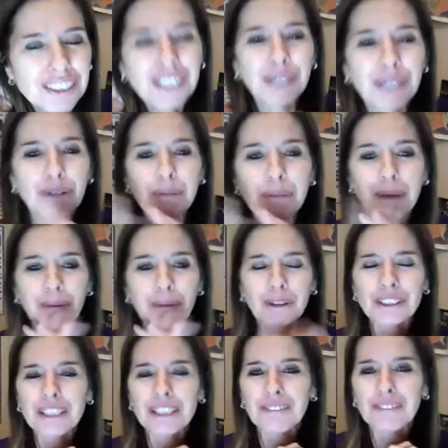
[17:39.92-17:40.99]
Remember,
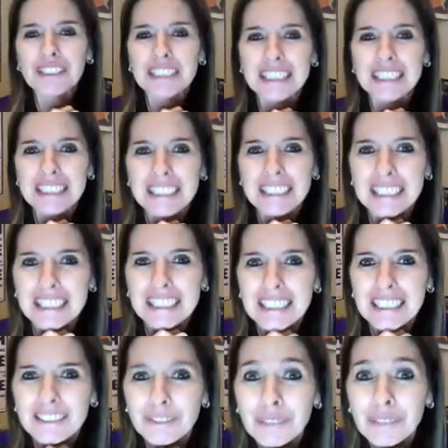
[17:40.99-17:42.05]
suffix ed.
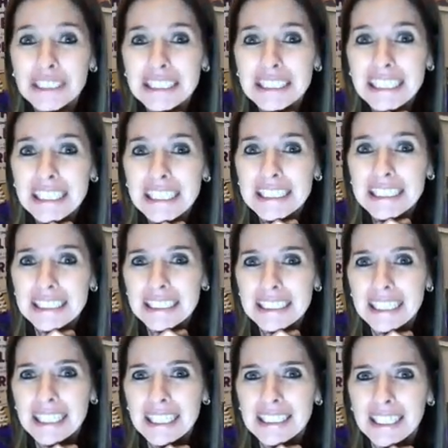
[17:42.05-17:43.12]
When we see ed
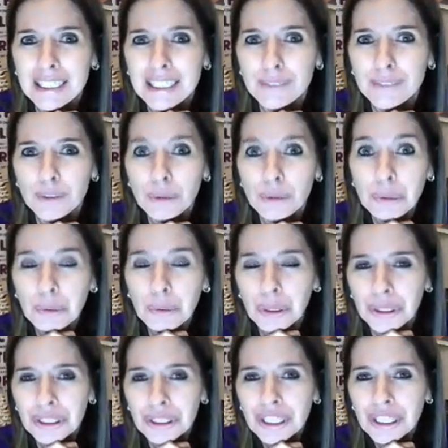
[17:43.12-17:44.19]
at the end of a root
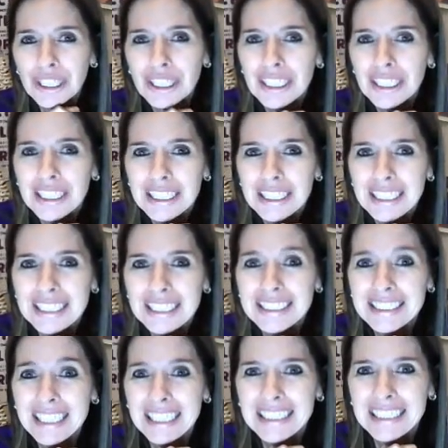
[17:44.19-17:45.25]
word, it
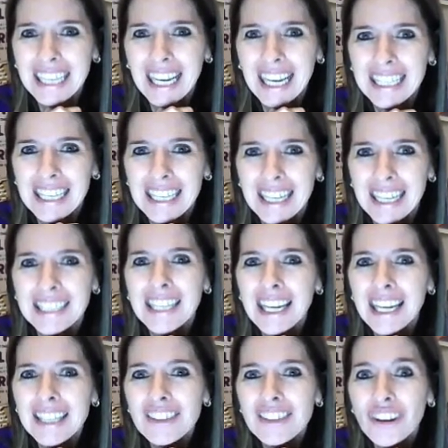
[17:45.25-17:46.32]
says
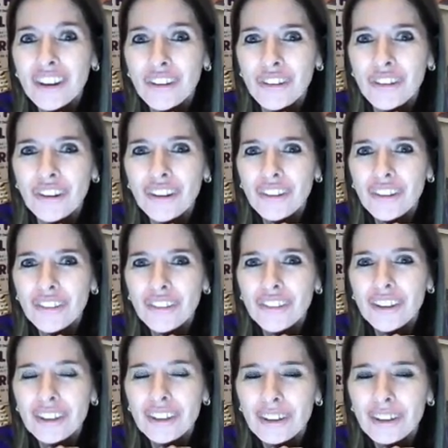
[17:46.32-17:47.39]
ed,
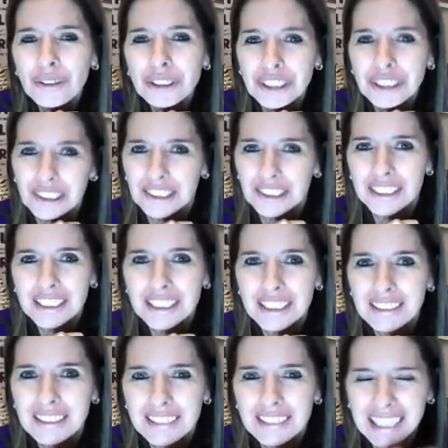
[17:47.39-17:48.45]
d, or t.
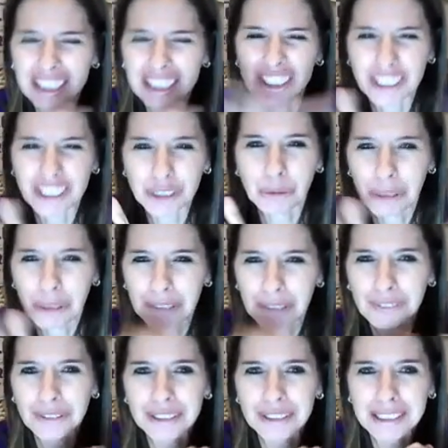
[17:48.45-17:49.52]
Actually, just one of
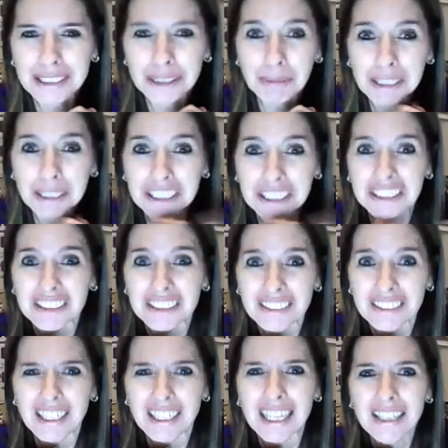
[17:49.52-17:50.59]
those things, but it's
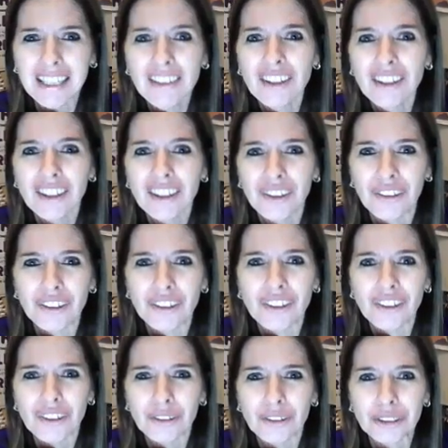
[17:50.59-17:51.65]
ed, d,
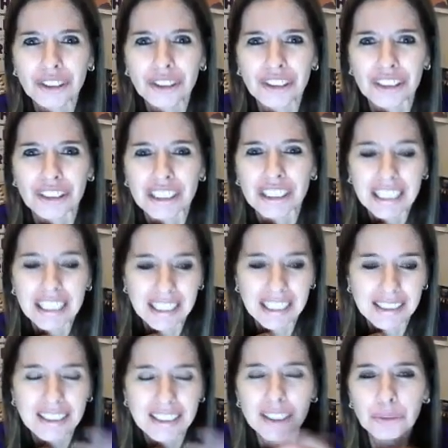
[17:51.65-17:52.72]
or t. And
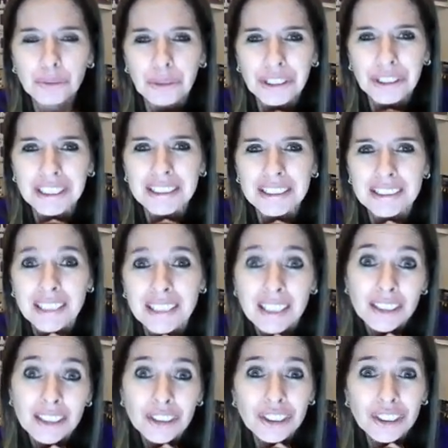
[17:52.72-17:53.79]
in this word, it is
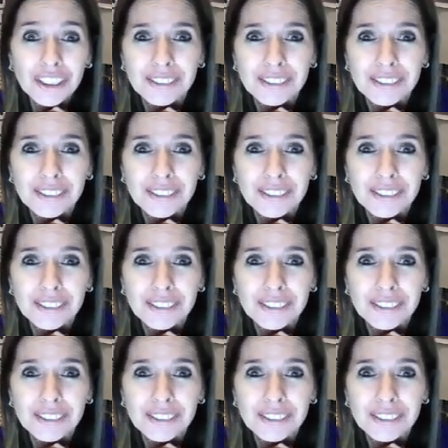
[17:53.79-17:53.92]
t.